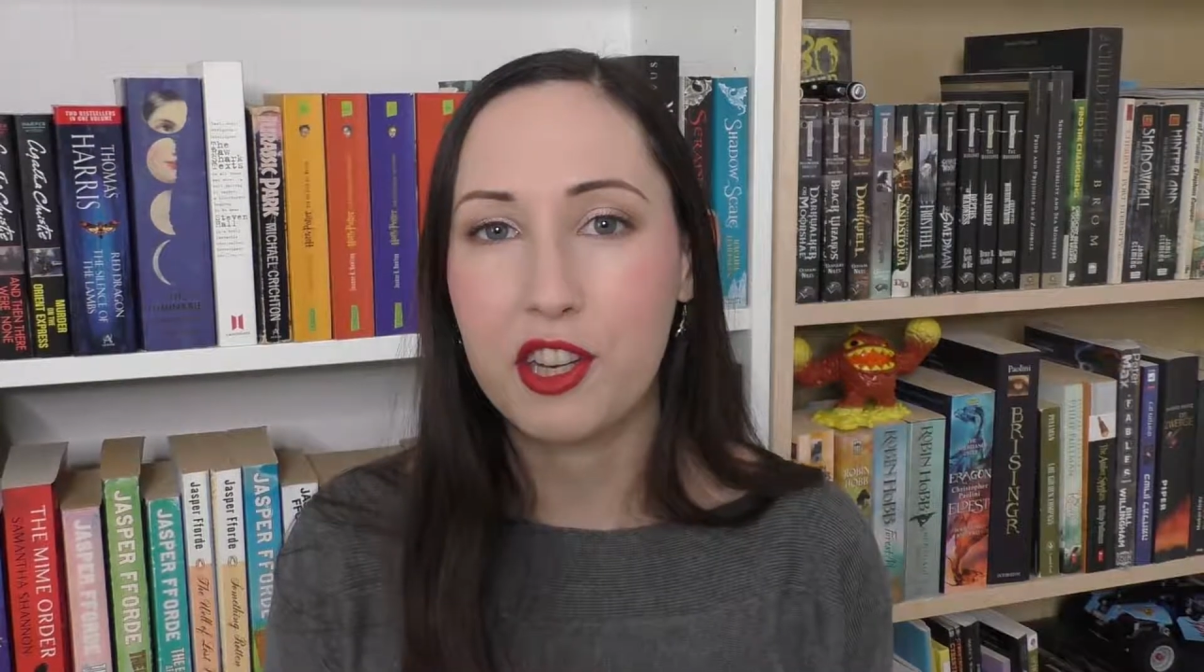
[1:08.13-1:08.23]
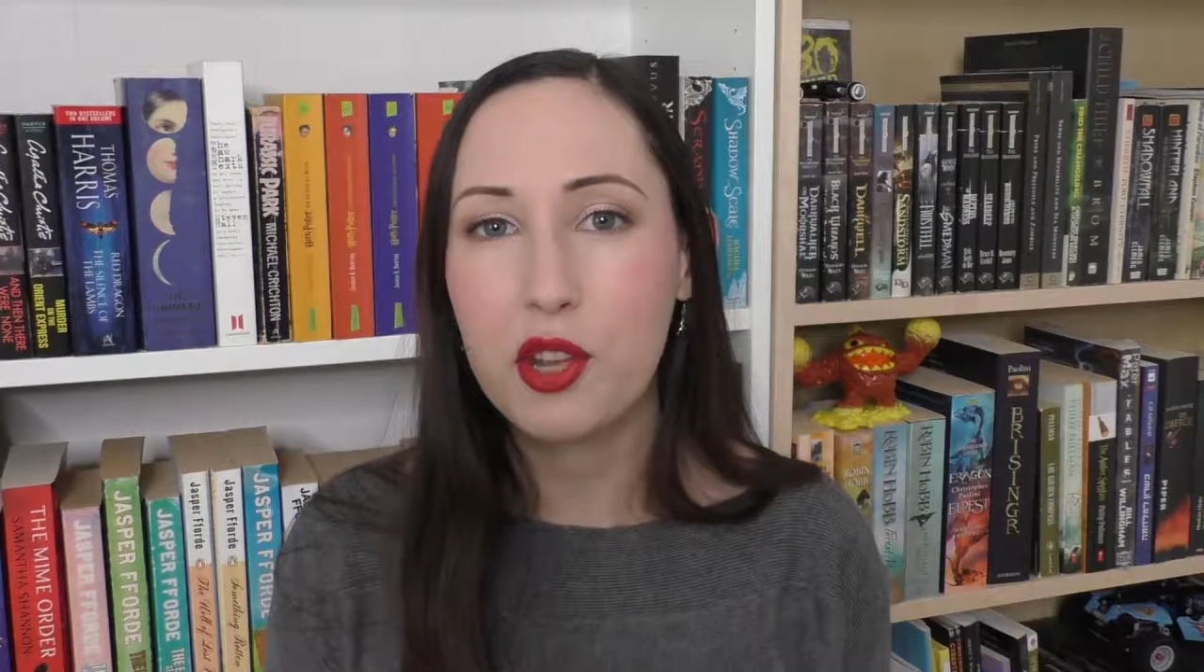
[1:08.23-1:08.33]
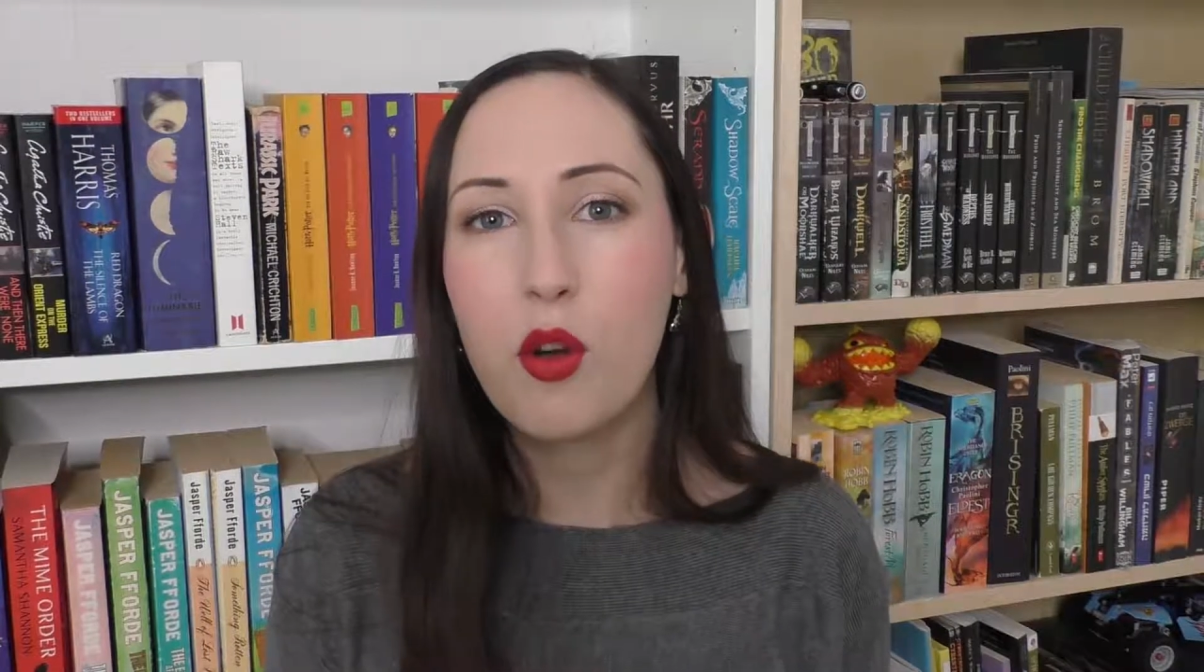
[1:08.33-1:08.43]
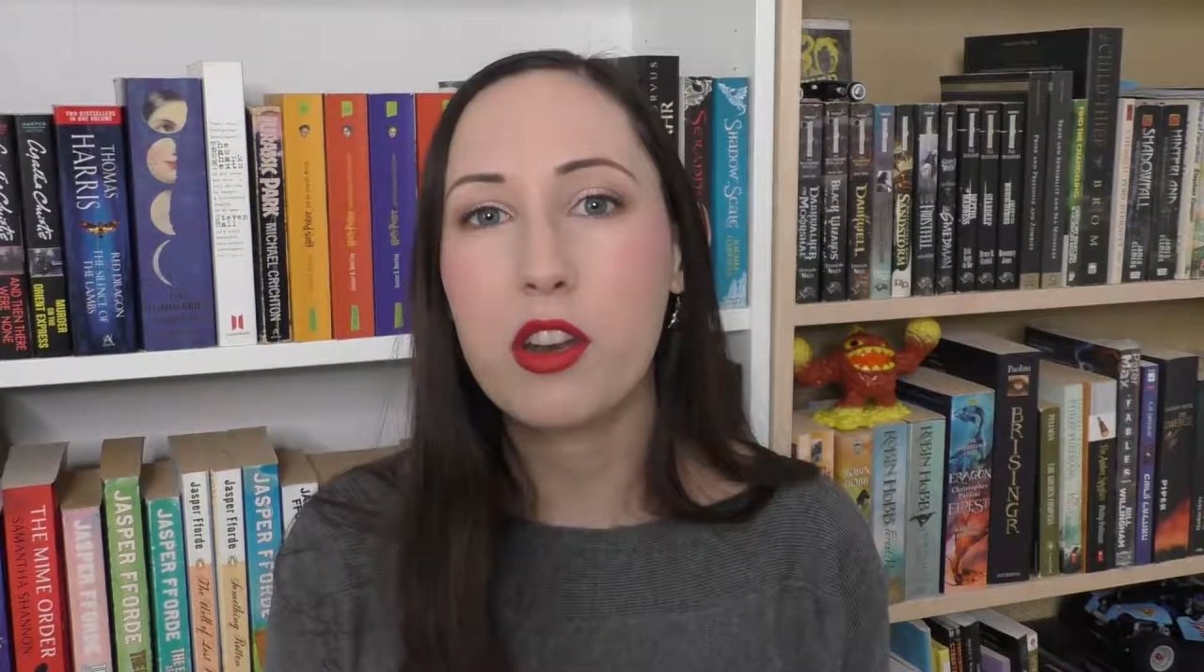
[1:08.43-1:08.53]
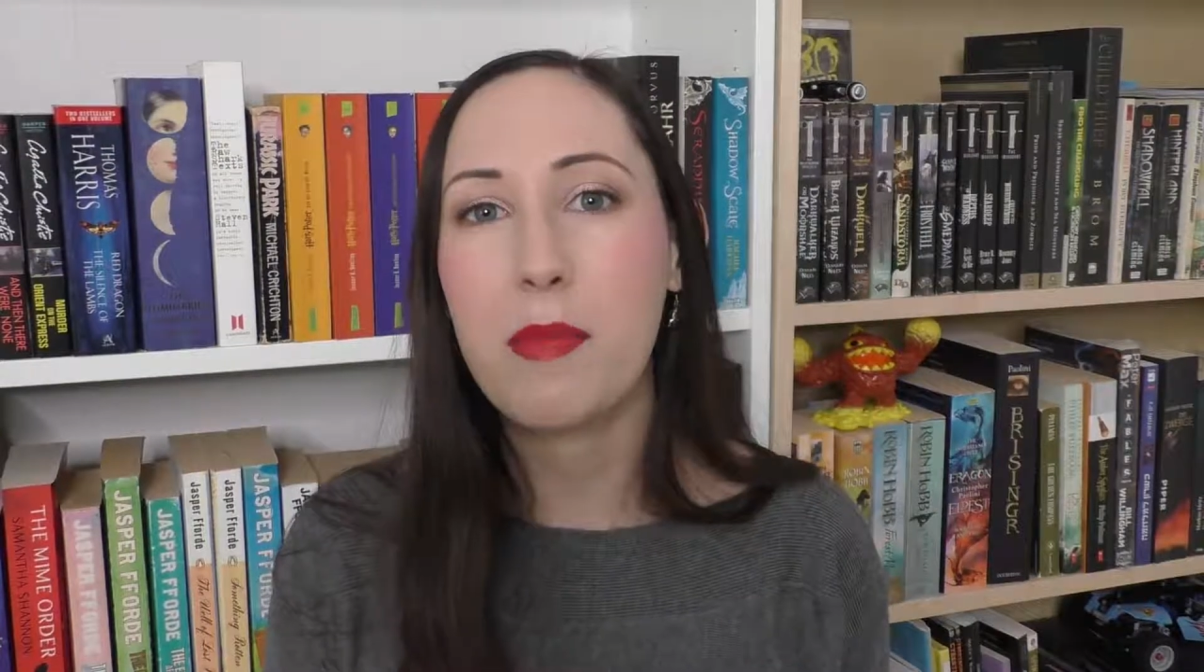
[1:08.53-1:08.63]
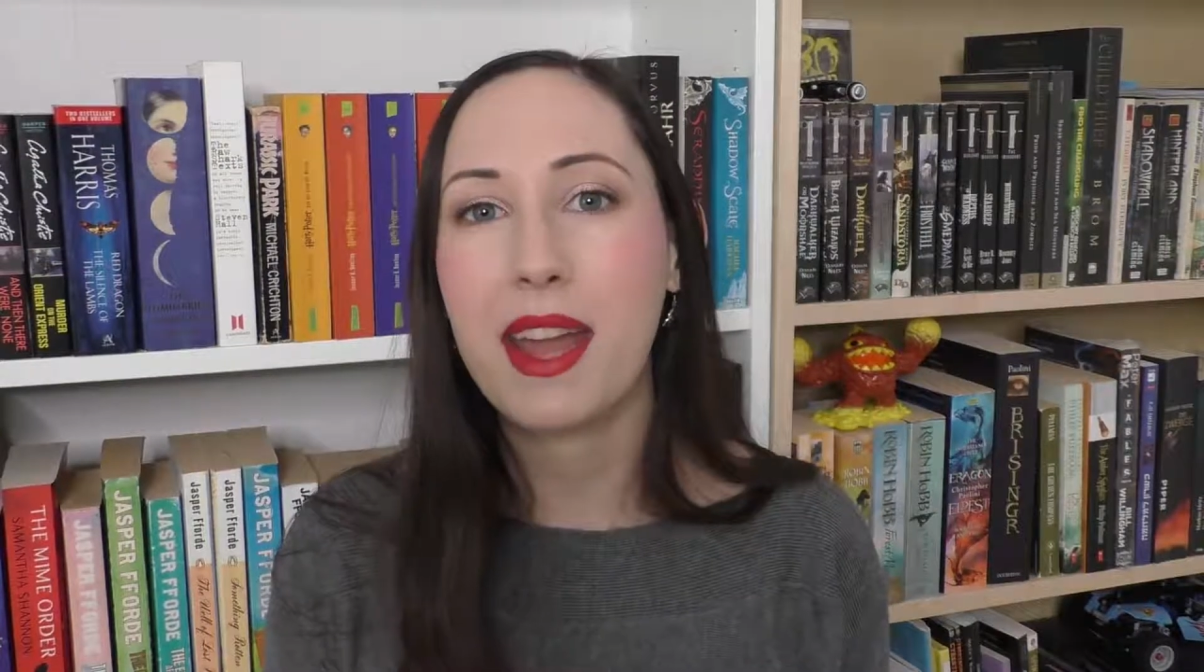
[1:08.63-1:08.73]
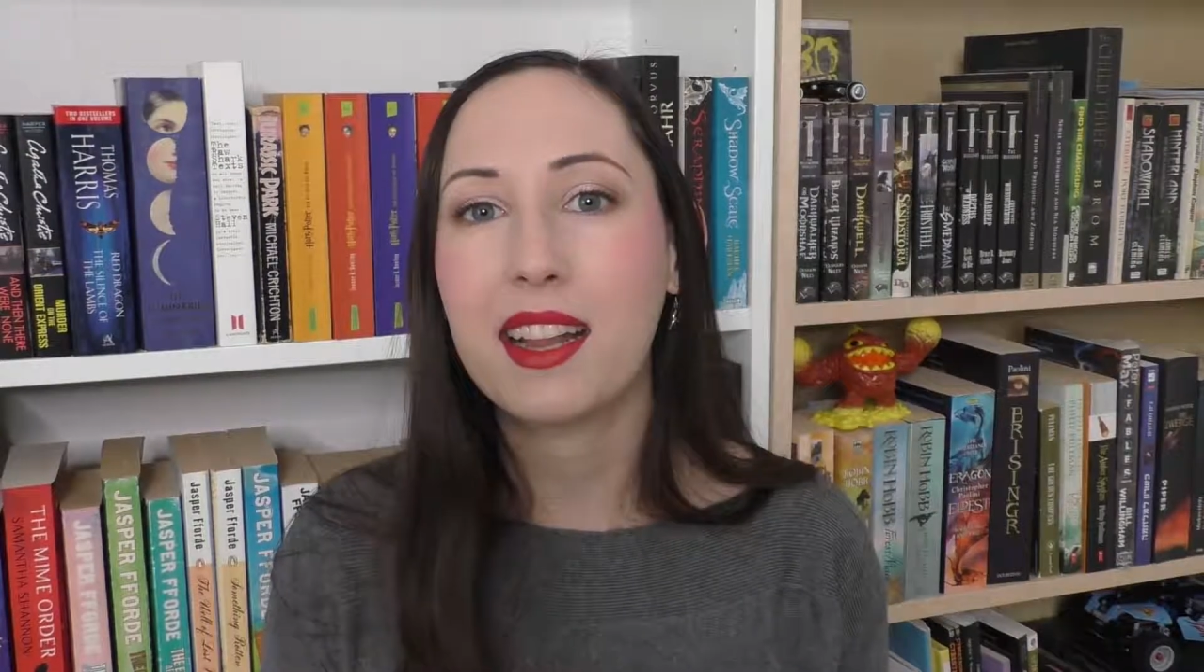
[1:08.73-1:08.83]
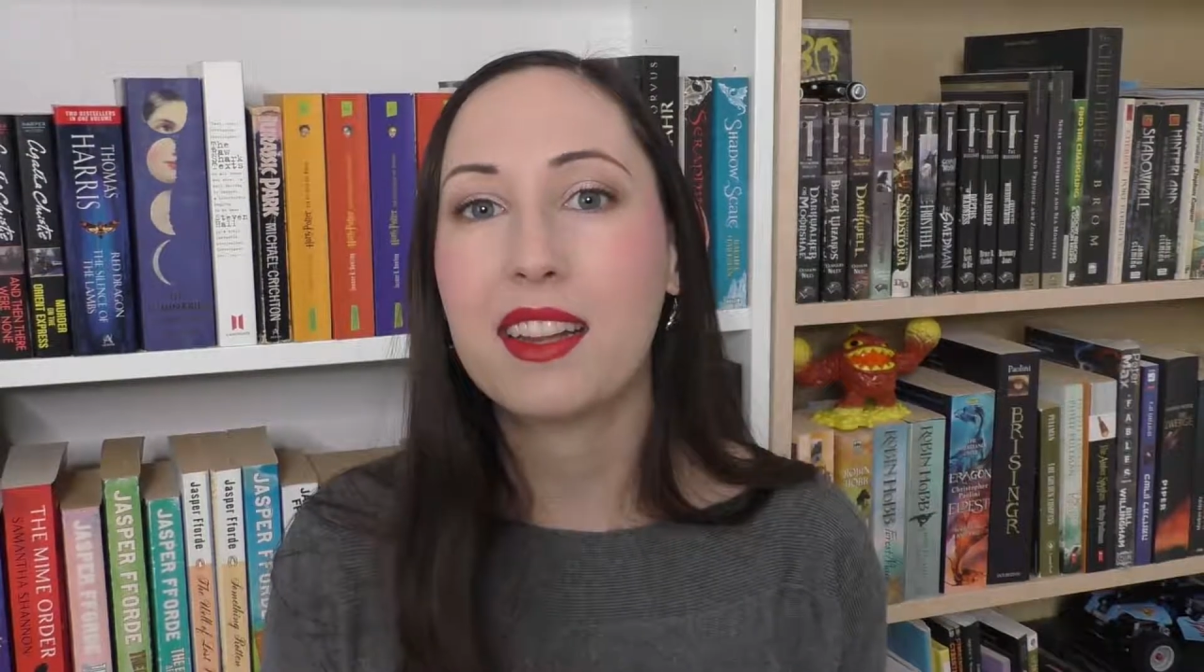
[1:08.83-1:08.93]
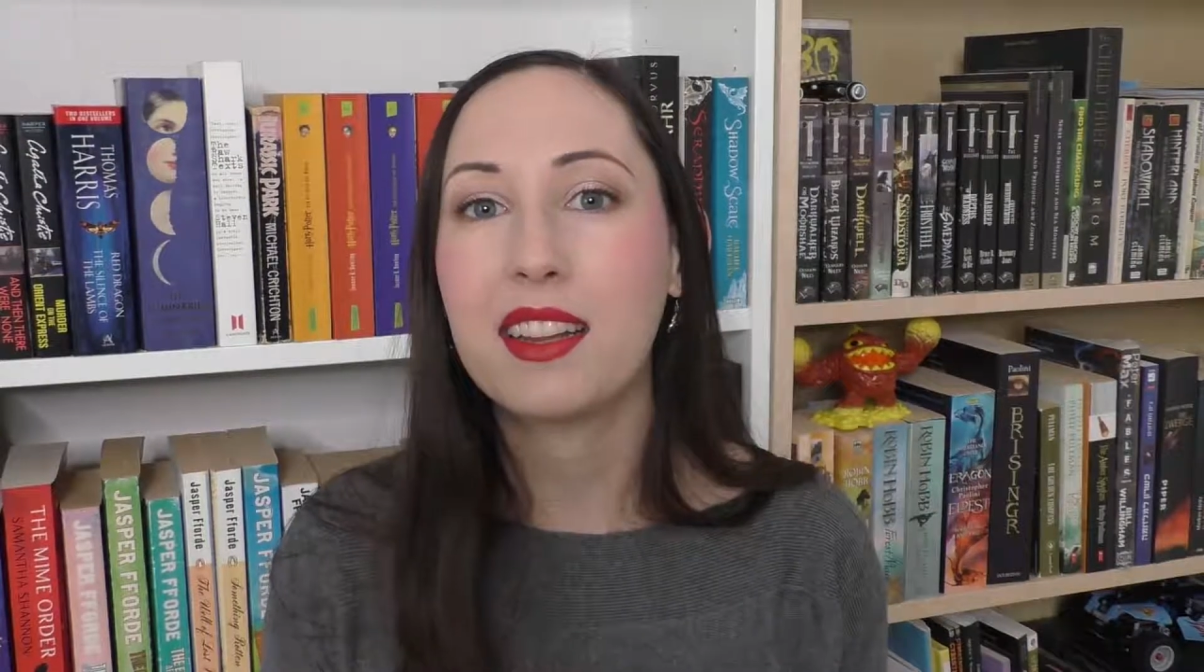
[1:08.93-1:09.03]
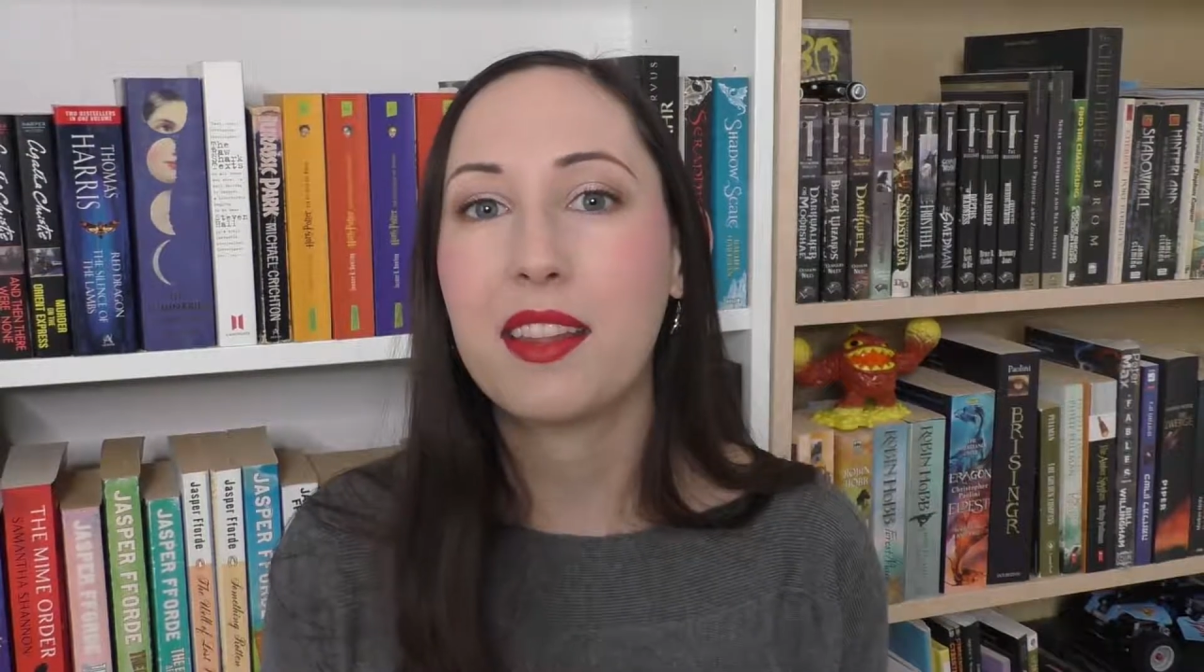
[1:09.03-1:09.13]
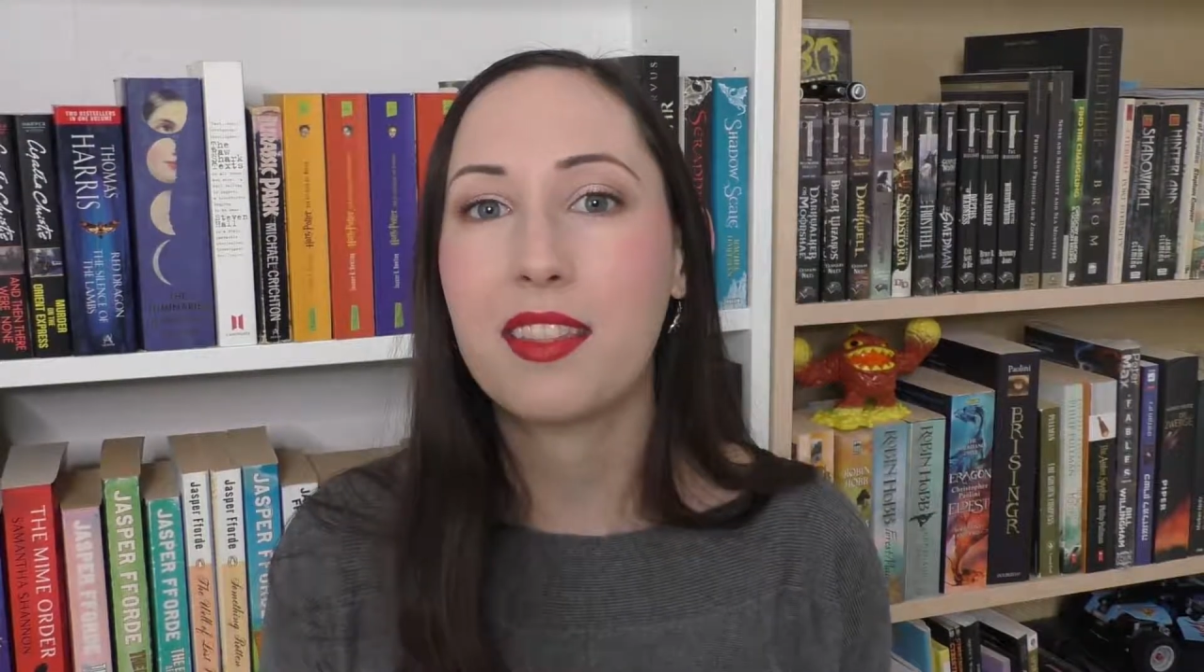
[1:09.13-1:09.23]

do you automatically